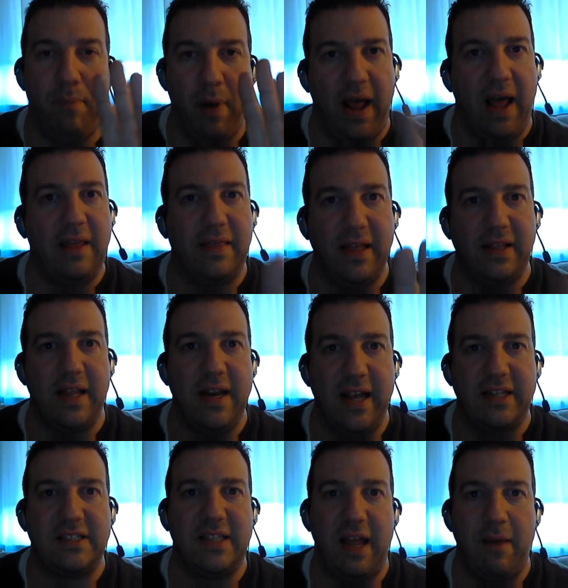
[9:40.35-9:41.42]
But I think the
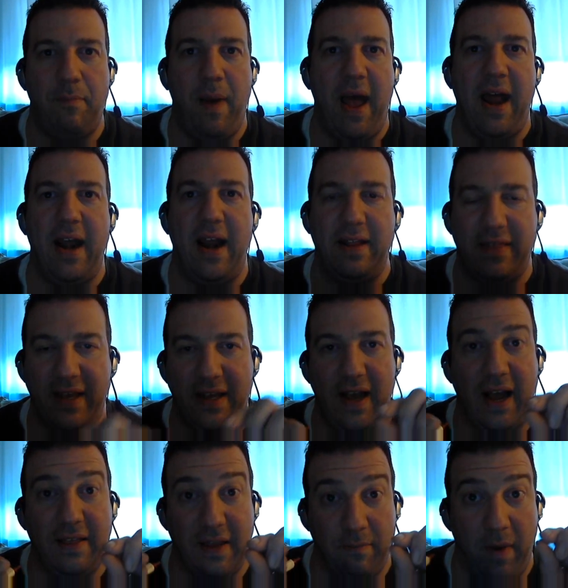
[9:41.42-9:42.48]
Knicks stay pat, and
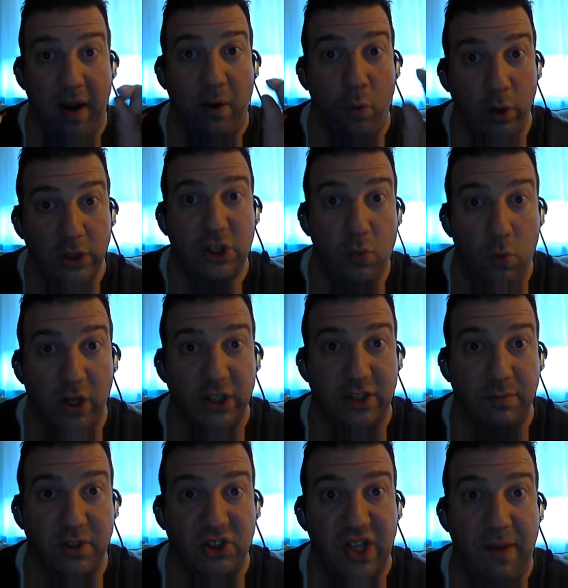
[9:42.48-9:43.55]
I think Mike Woodson
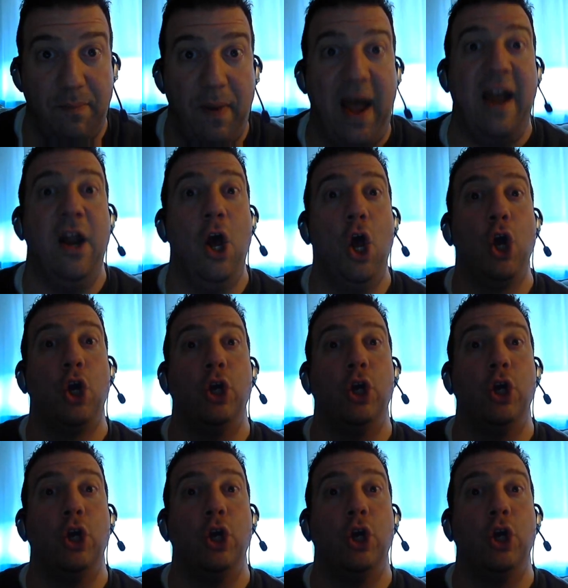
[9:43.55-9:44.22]
wants them to stay pat